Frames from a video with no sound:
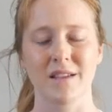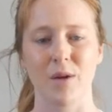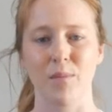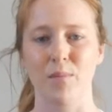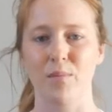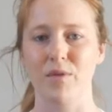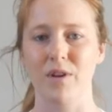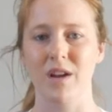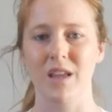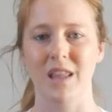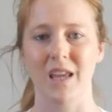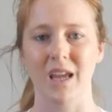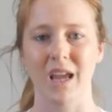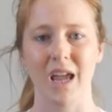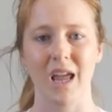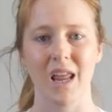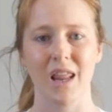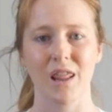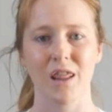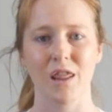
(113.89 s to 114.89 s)
So breathing
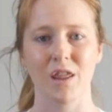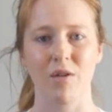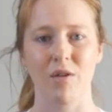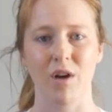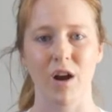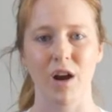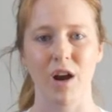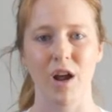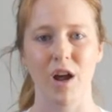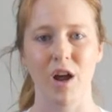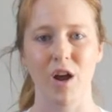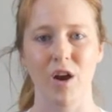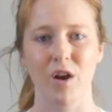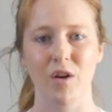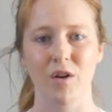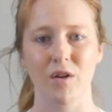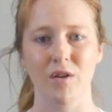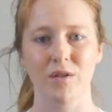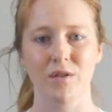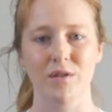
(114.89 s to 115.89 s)
in through our
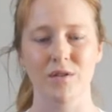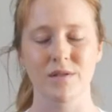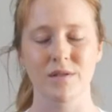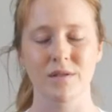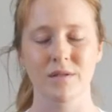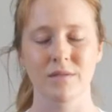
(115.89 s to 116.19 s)
nose